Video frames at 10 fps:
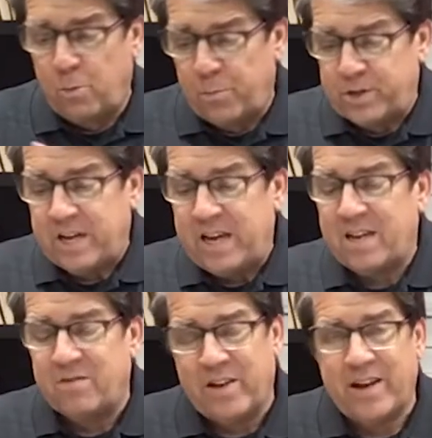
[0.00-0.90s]
Don't
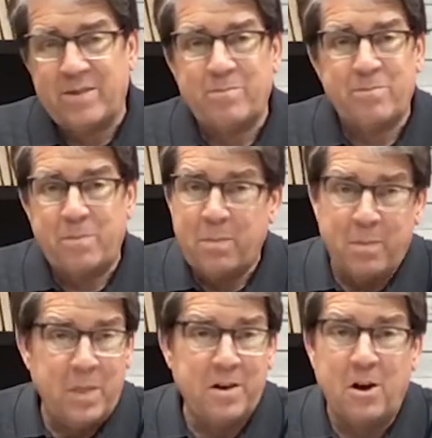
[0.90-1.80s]
partake of that.
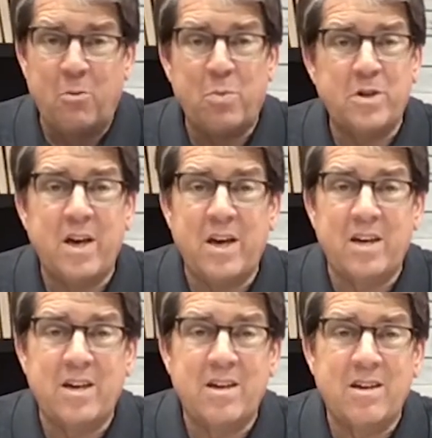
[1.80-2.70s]
Then don't
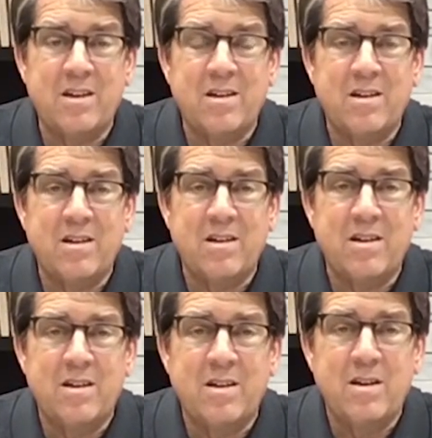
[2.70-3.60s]
partake.
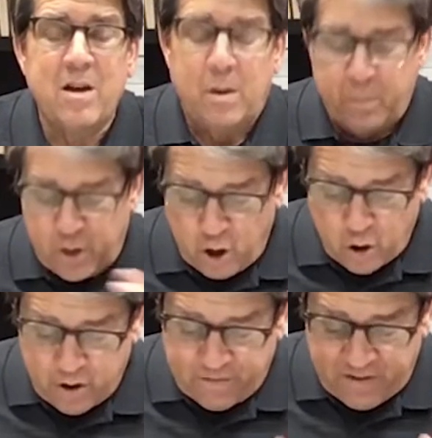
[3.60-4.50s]

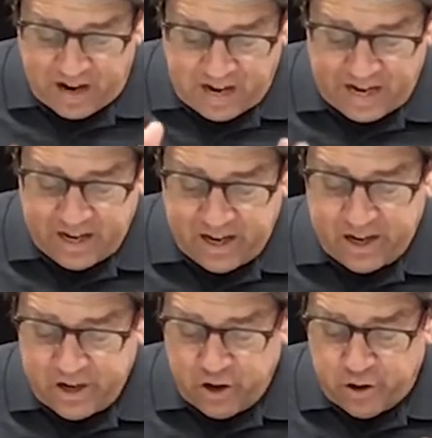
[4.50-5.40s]
Purify
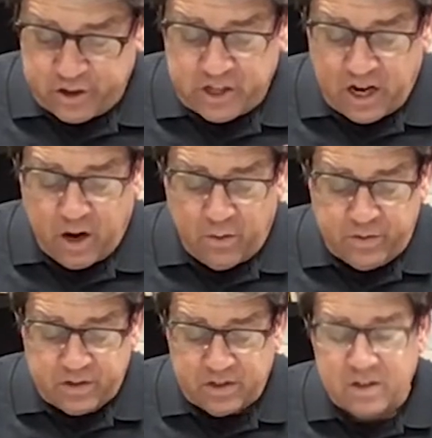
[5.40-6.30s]

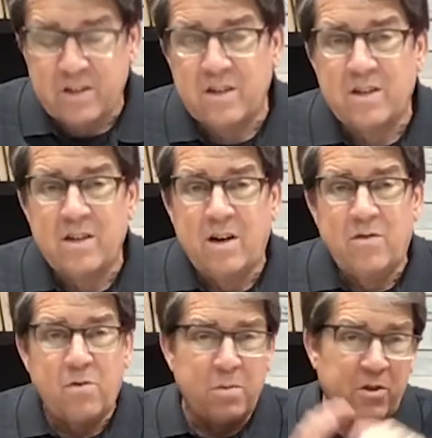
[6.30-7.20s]
yourselves
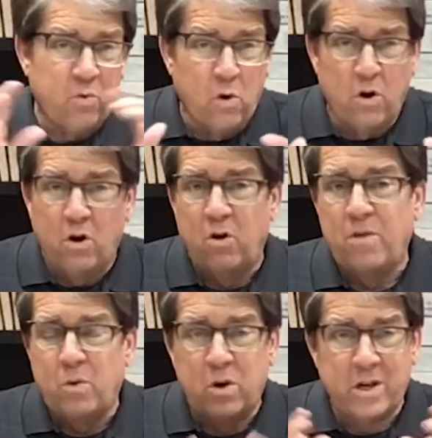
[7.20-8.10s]
from this
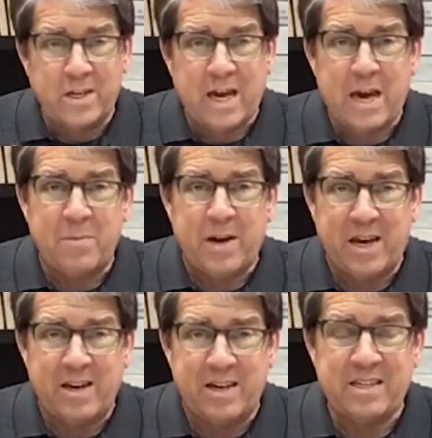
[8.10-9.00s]
world that will
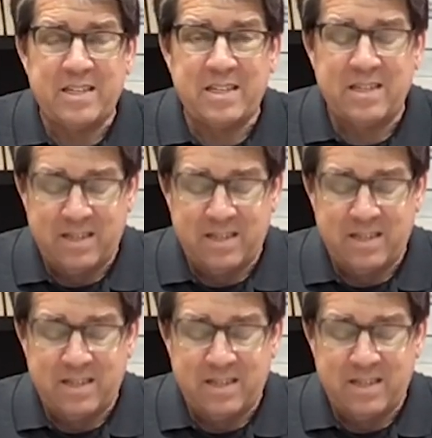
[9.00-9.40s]
contaminate us.